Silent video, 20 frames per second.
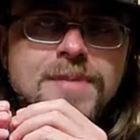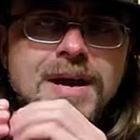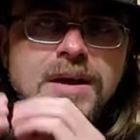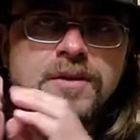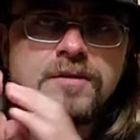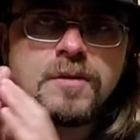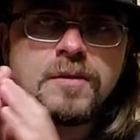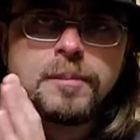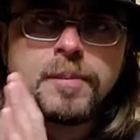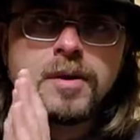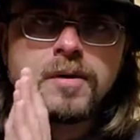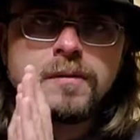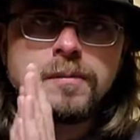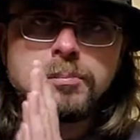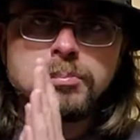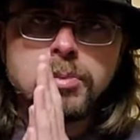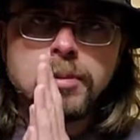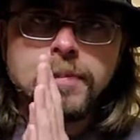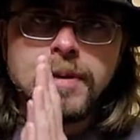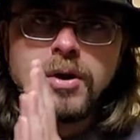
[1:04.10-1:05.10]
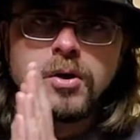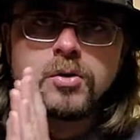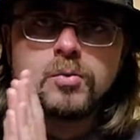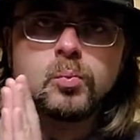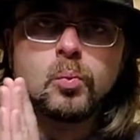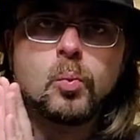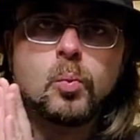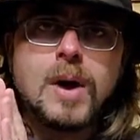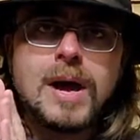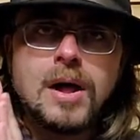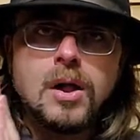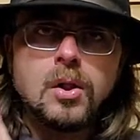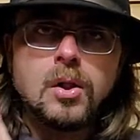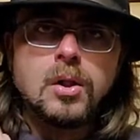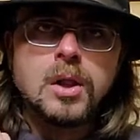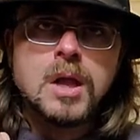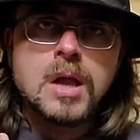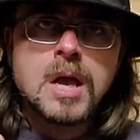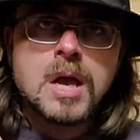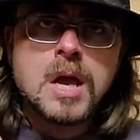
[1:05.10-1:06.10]
mouth if you prepare it
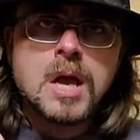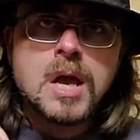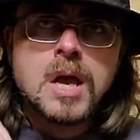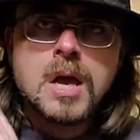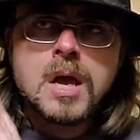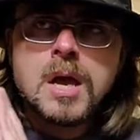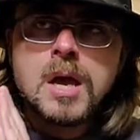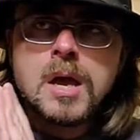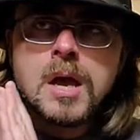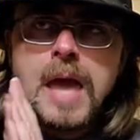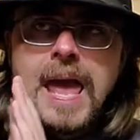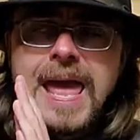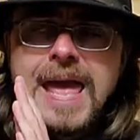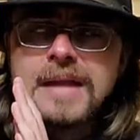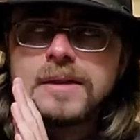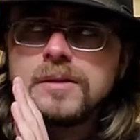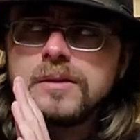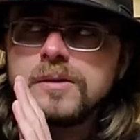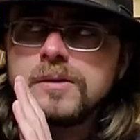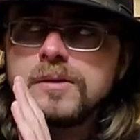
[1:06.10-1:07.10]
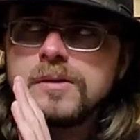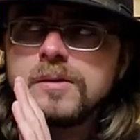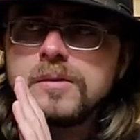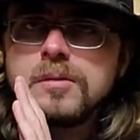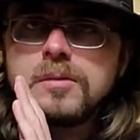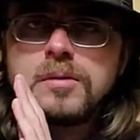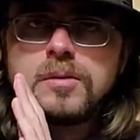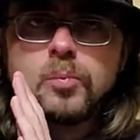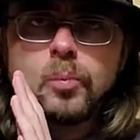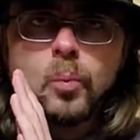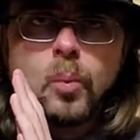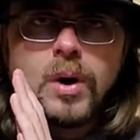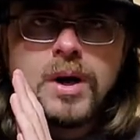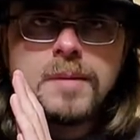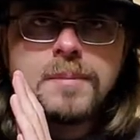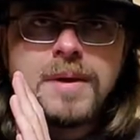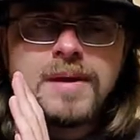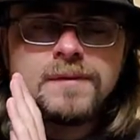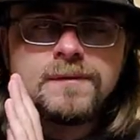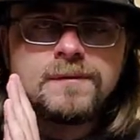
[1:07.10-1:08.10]
well. And one
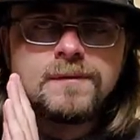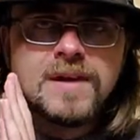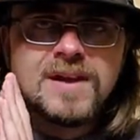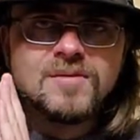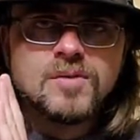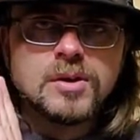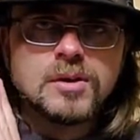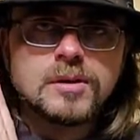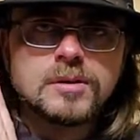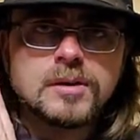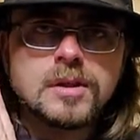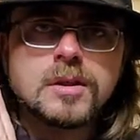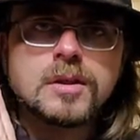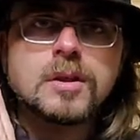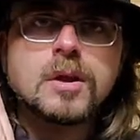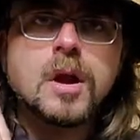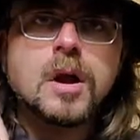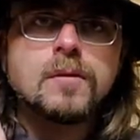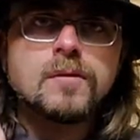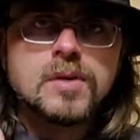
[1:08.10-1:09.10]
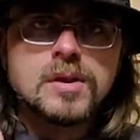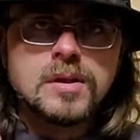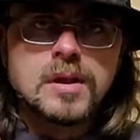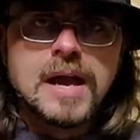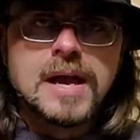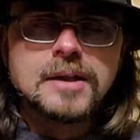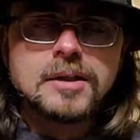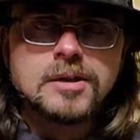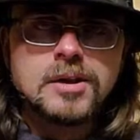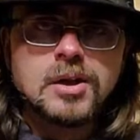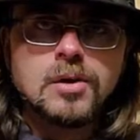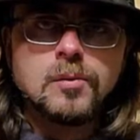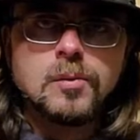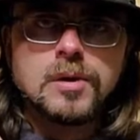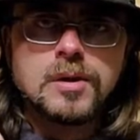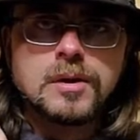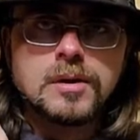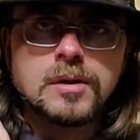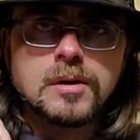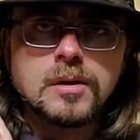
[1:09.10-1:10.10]
of my favorite discoveries last year
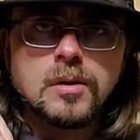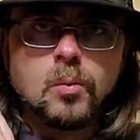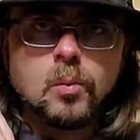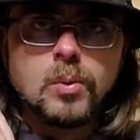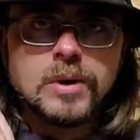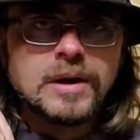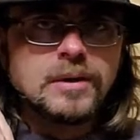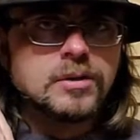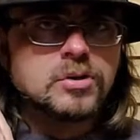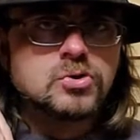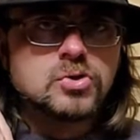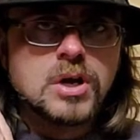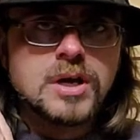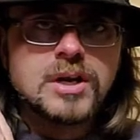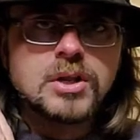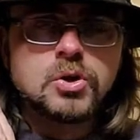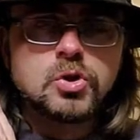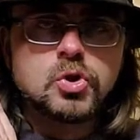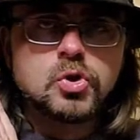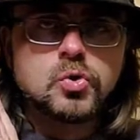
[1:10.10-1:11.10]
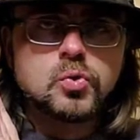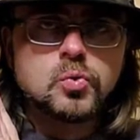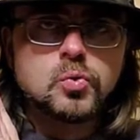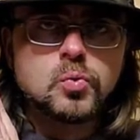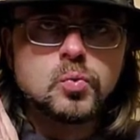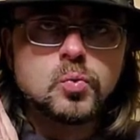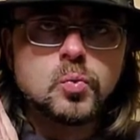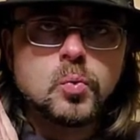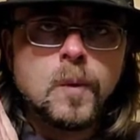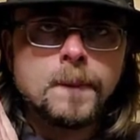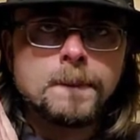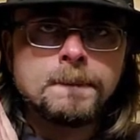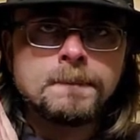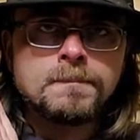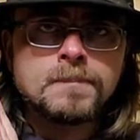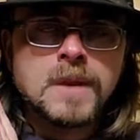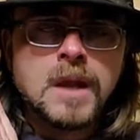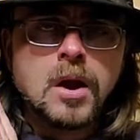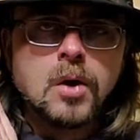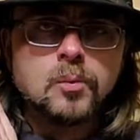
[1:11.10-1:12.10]
was when I was trying to do
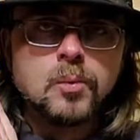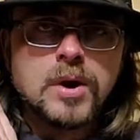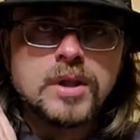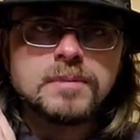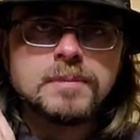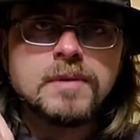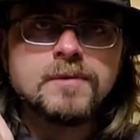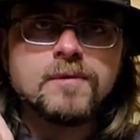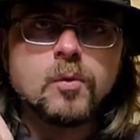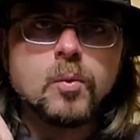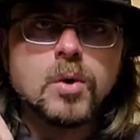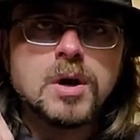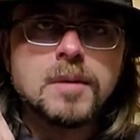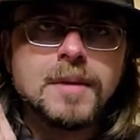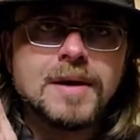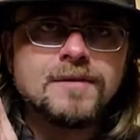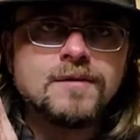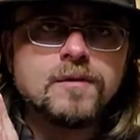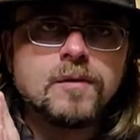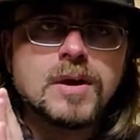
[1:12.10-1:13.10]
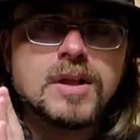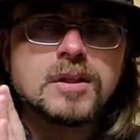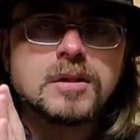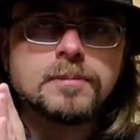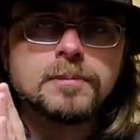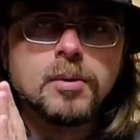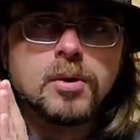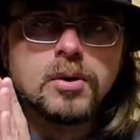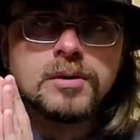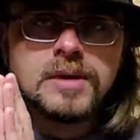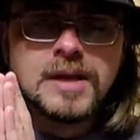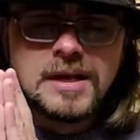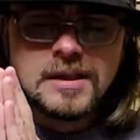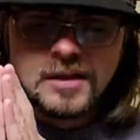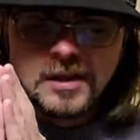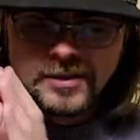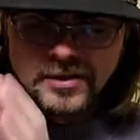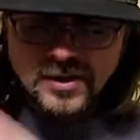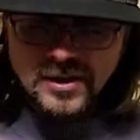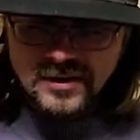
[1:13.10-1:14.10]
a recipe for one of my friends' birthdays.
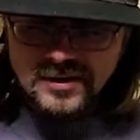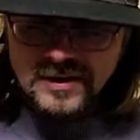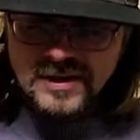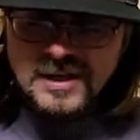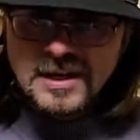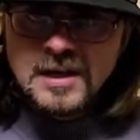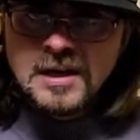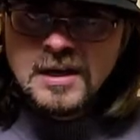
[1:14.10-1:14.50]
I thought,